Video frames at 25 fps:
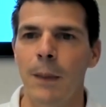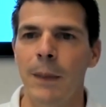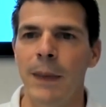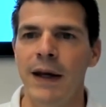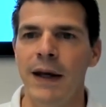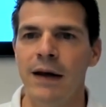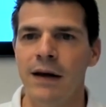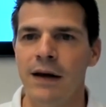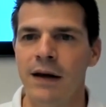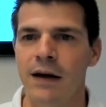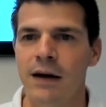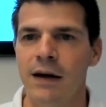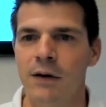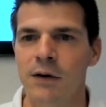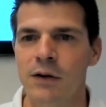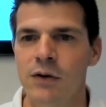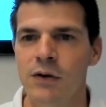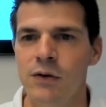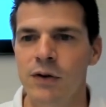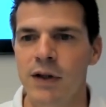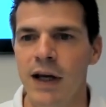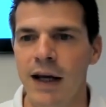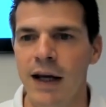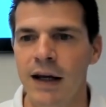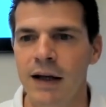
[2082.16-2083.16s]
being here
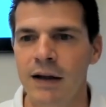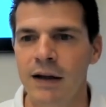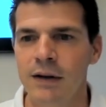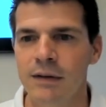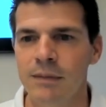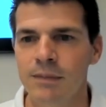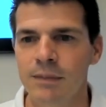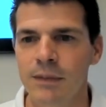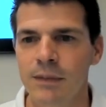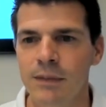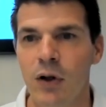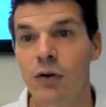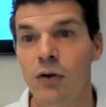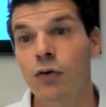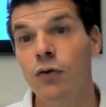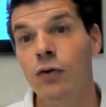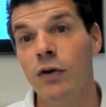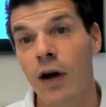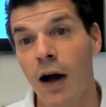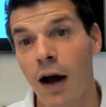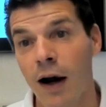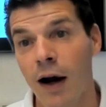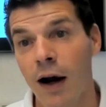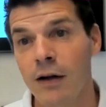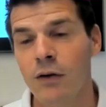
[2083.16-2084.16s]
today,
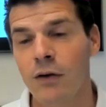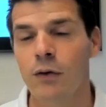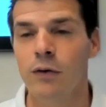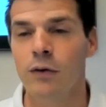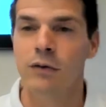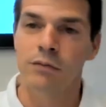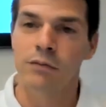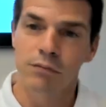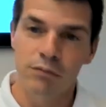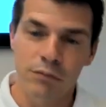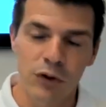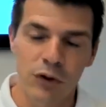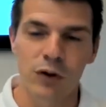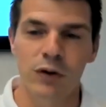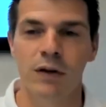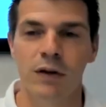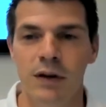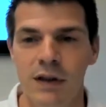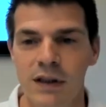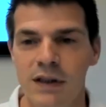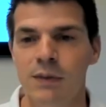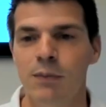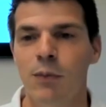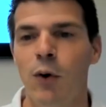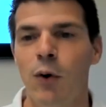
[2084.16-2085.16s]
tonight, or
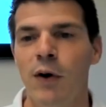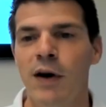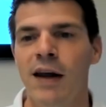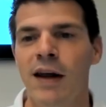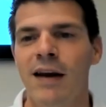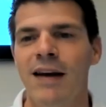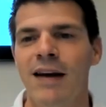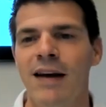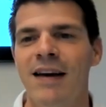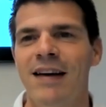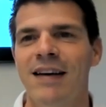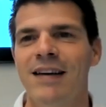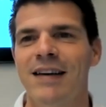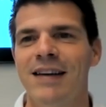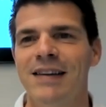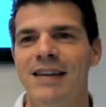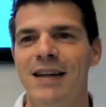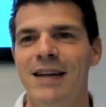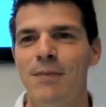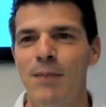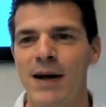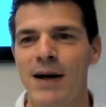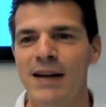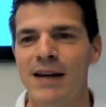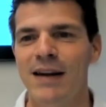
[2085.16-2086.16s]
this morning,
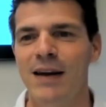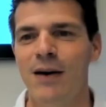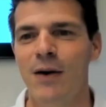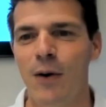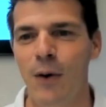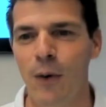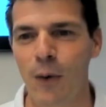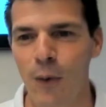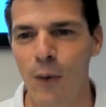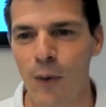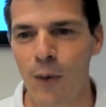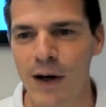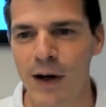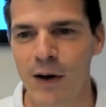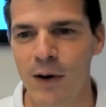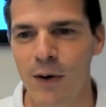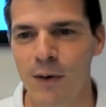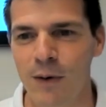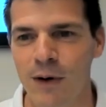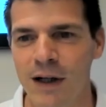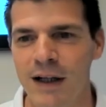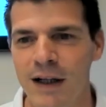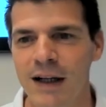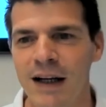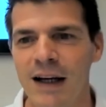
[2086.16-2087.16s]
depending on where
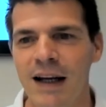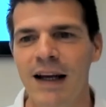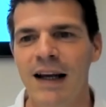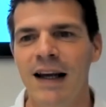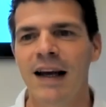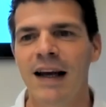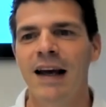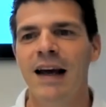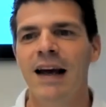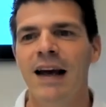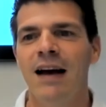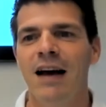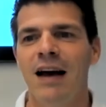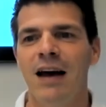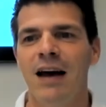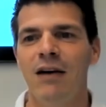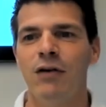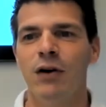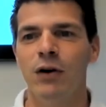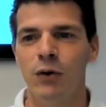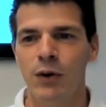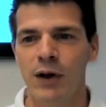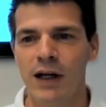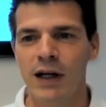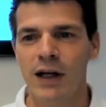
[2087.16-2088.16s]
you are.
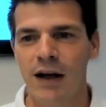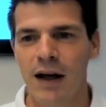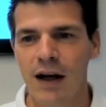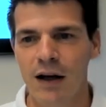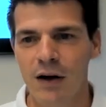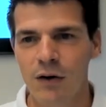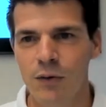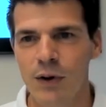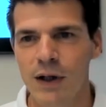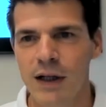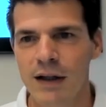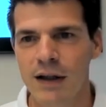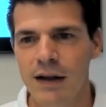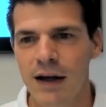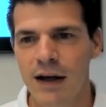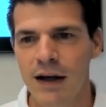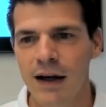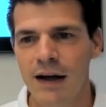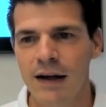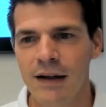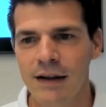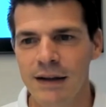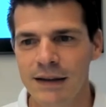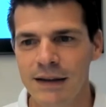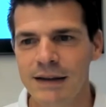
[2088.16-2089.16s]
Have a great
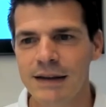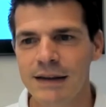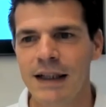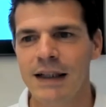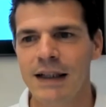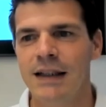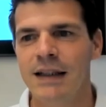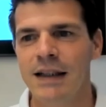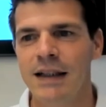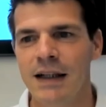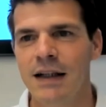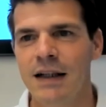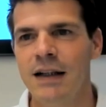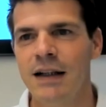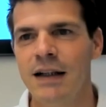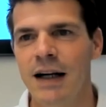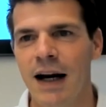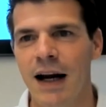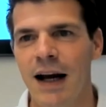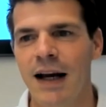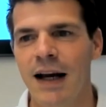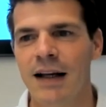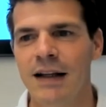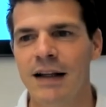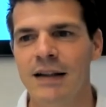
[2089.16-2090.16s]
day. Take
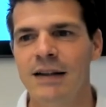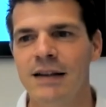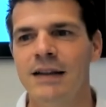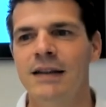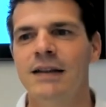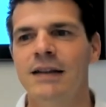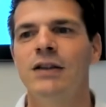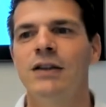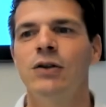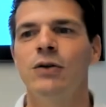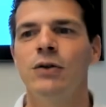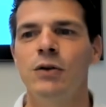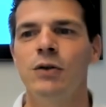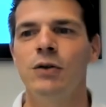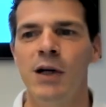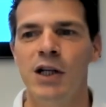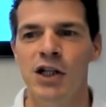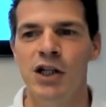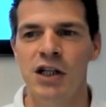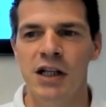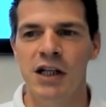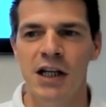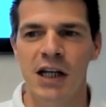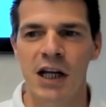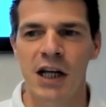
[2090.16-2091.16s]
care, and good
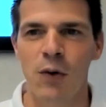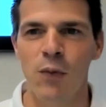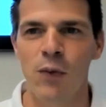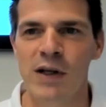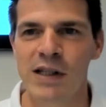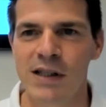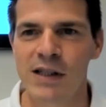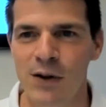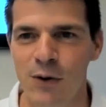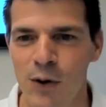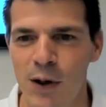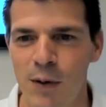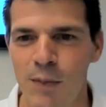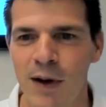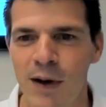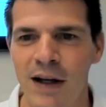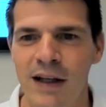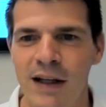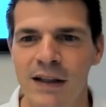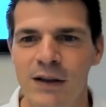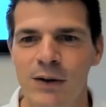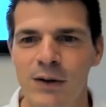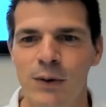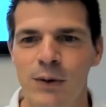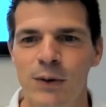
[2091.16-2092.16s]
machining with Louis
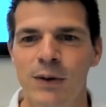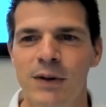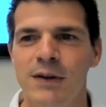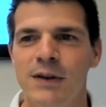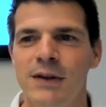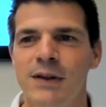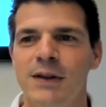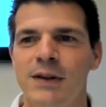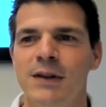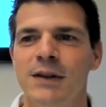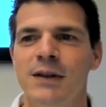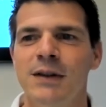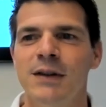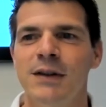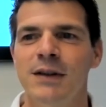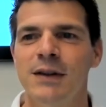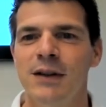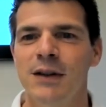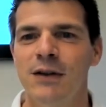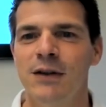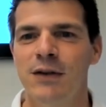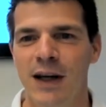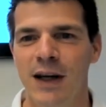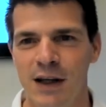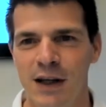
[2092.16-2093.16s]
Bélet Tools.
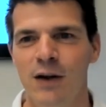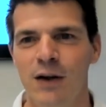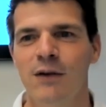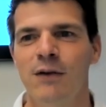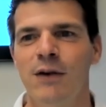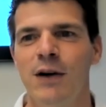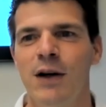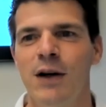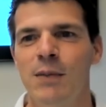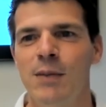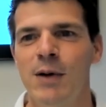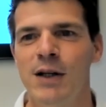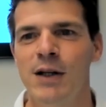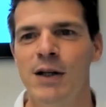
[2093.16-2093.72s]
Thank you very